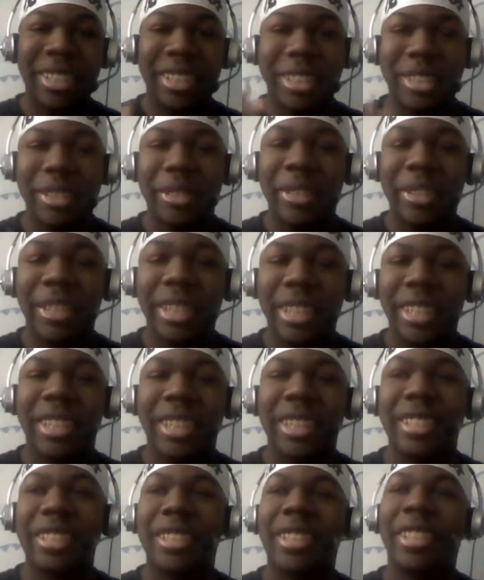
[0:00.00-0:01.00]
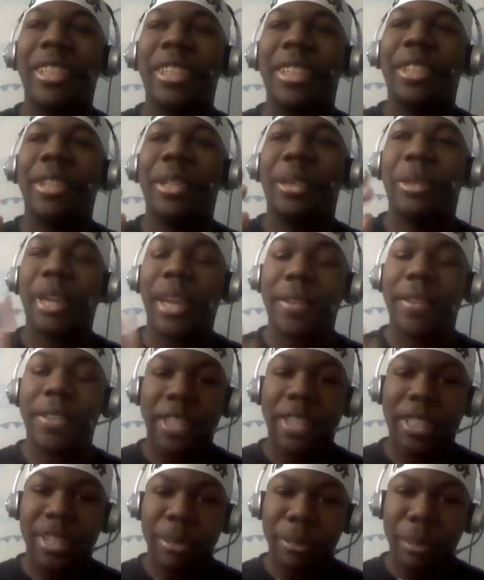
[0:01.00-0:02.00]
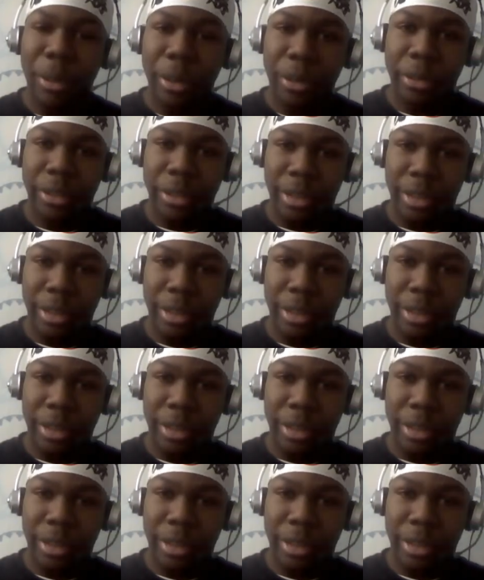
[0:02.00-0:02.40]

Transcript: The trick is you have to expose